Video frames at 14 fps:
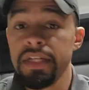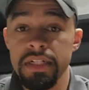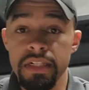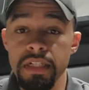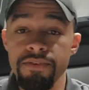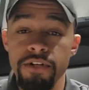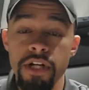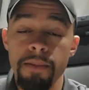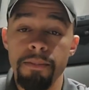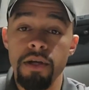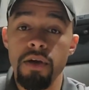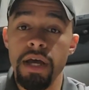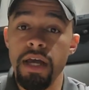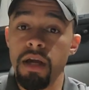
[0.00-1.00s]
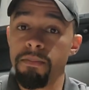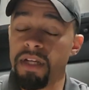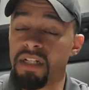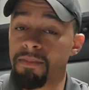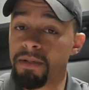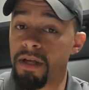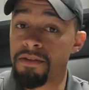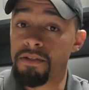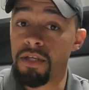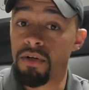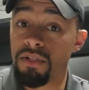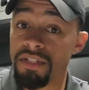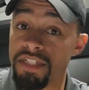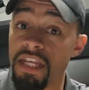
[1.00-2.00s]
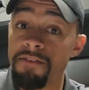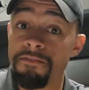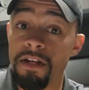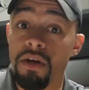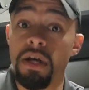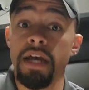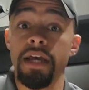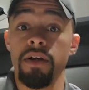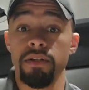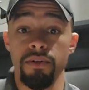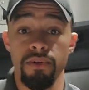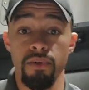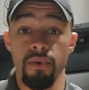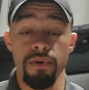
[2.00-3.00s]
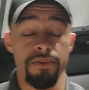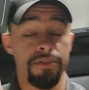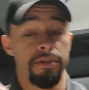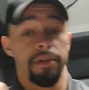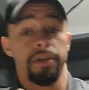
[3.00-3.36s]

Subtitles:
Delivered it up in Ohio, picked up another load in Tiffin, Ohio, a little north.